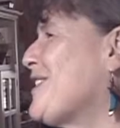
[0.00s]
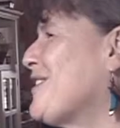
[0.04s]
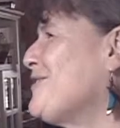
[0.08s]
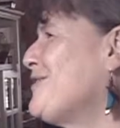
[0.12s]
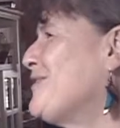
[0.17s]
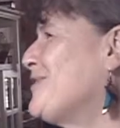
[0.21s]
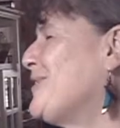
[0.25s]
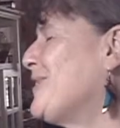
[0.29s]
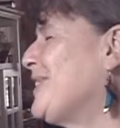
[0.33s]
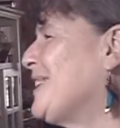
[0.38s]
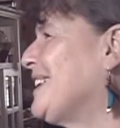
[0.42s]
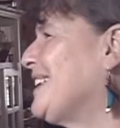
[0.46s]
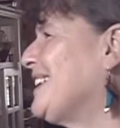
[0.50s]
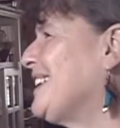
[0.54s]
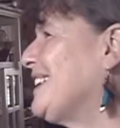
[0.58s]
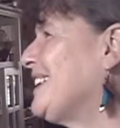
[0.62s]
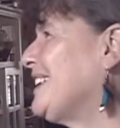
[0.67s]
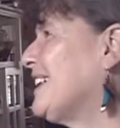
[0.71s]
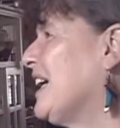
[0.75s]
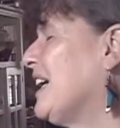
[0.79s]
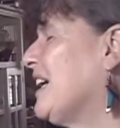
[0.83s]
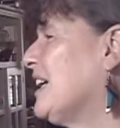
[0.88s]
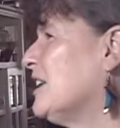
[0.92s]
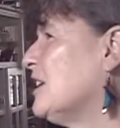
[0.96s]
of
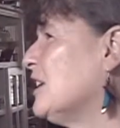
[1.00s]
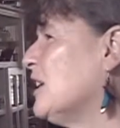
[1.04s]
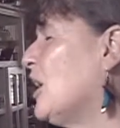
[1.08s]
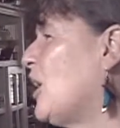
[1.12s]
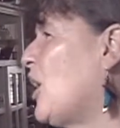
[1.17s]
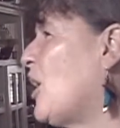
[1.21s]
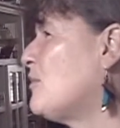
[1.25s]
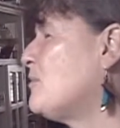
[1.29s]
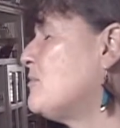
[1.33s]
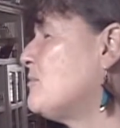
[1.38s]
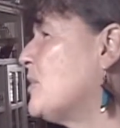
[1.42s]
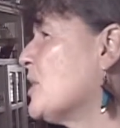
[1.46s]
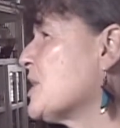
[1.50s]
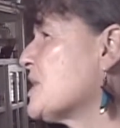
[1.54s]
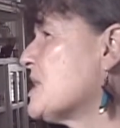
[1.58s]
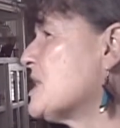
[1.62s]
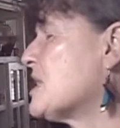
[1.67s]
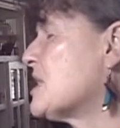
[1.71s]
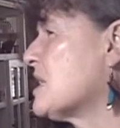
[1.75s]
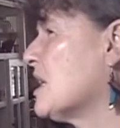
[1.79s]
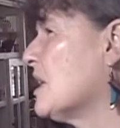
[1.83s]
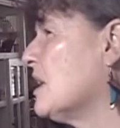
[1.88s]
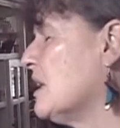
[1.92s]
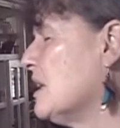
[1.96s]
what
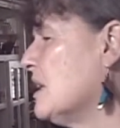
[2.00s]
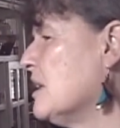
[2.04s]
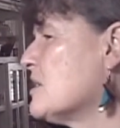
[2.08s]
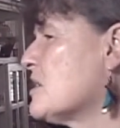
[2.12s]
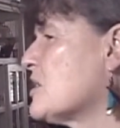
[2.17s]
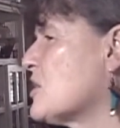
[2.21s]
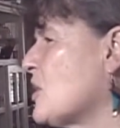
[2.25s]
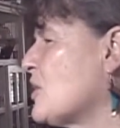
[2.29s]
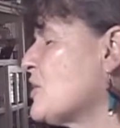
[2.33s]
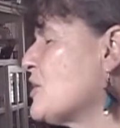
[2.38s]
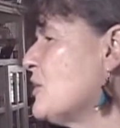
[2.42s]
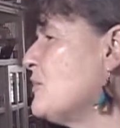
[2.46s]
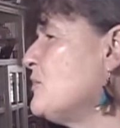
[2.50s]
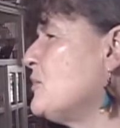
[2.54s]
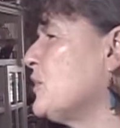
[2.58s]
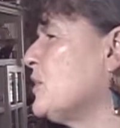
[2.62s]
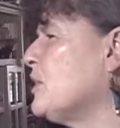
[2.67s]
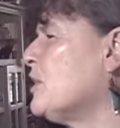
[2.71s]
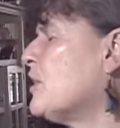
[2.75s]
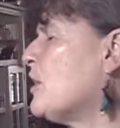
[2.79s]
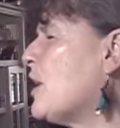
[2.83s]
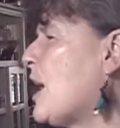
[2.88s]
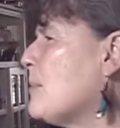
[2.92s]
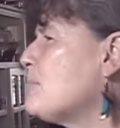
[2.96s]
sort of
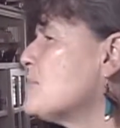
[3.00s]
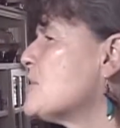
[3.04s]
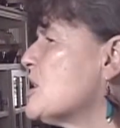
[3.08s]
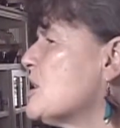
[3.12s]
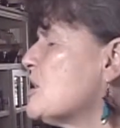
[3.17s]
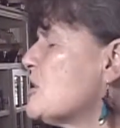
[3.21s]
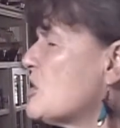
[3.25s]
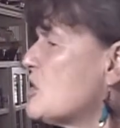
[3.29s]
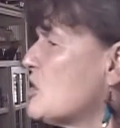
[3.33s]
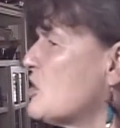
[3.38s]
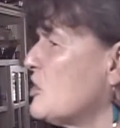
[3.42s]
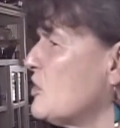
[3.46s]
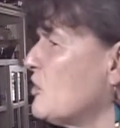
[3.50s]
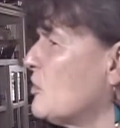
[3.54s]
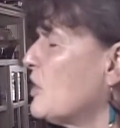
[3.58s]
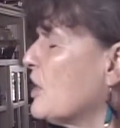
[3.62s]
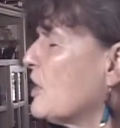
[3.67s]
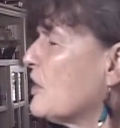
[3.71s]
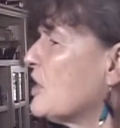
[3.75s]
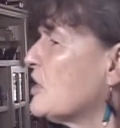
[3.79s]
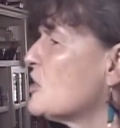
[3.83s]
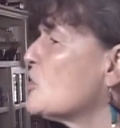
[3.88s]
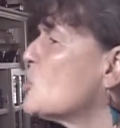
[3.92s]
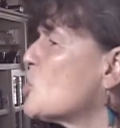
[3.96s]
erupted
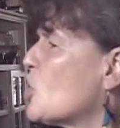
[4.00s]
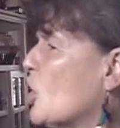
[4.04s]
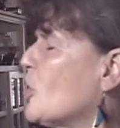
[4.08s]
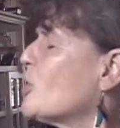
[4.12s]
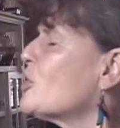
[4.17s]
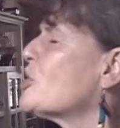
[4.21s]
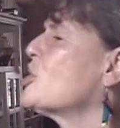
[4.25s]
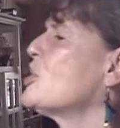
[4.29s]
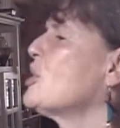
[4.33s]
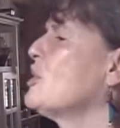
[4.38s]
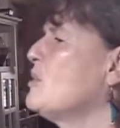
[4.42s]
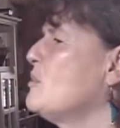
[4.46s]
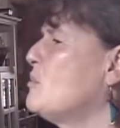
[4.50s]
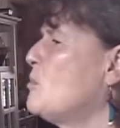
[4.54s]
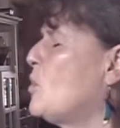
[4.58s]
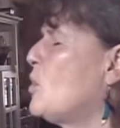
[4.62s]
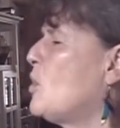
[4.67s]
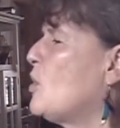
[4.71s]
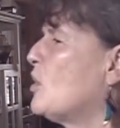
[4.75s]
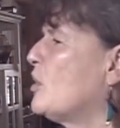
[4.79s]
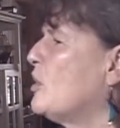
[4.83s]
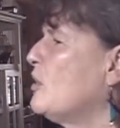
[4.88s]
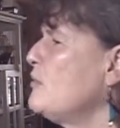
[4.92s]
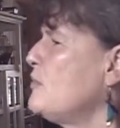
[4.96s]
during the Georgia
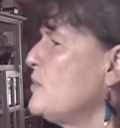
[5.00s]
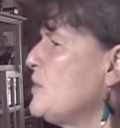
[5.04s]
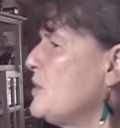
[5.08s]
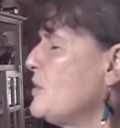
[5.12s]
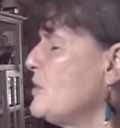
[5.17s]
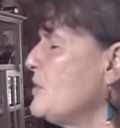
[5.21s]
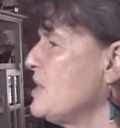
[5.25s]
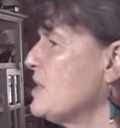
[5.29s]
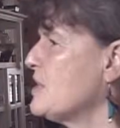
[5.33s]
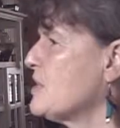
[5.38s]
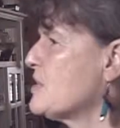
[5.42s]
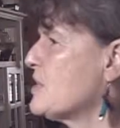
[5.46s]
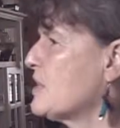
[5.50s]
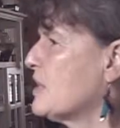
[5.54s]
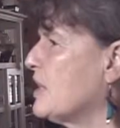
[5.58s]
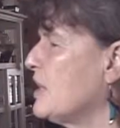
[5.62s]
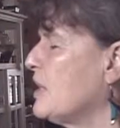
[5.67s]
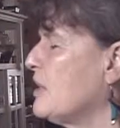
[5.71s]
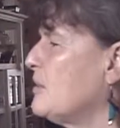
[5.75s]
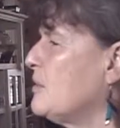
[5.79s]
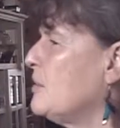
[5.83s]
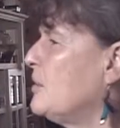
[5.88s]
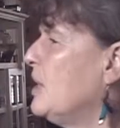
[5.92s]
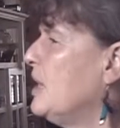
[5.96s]
War a few years
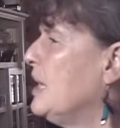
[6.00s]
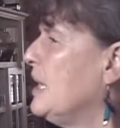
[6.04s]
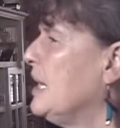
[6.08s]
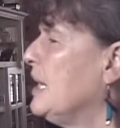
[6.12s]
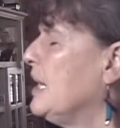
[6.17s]
ago.